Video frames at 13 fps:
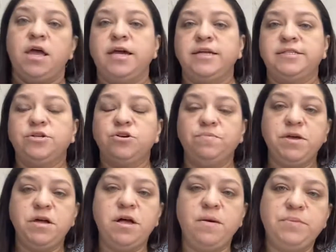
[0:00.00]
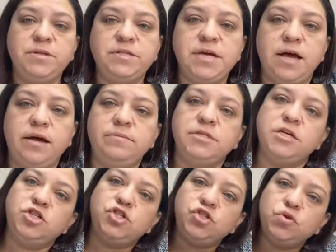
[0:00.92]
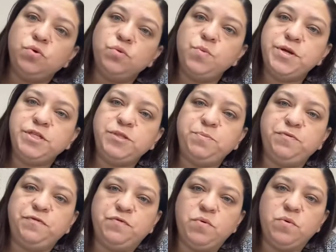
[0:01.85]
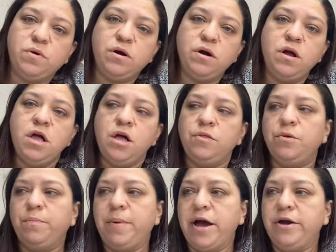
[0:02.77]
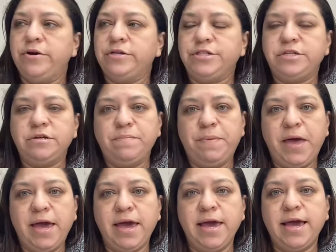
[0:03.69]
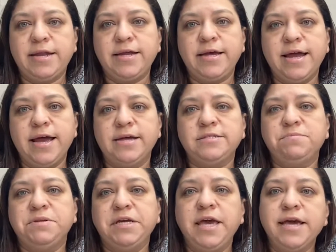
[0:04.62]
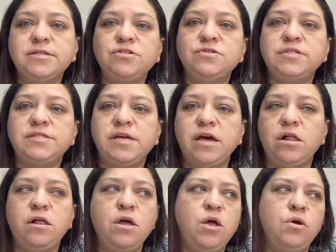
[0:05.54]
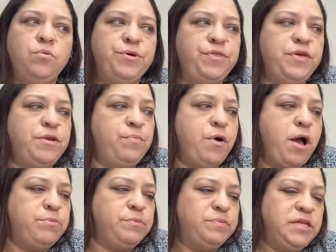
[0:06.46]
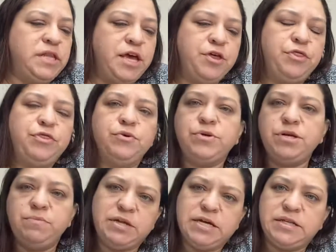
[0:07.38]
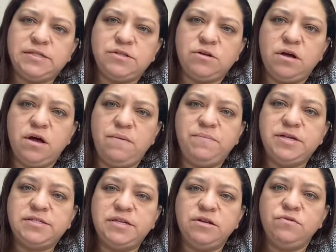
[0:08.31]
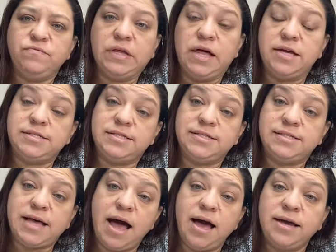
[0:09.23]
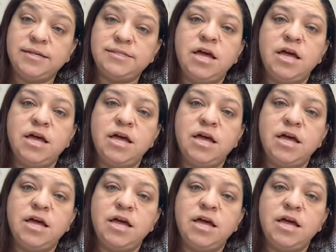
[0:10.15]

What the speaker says: It took me a couple of times. It sold once before. The buyer didn't pay and had asked me to cancel the sale within probably like 30 minutes because they didn't realize the size.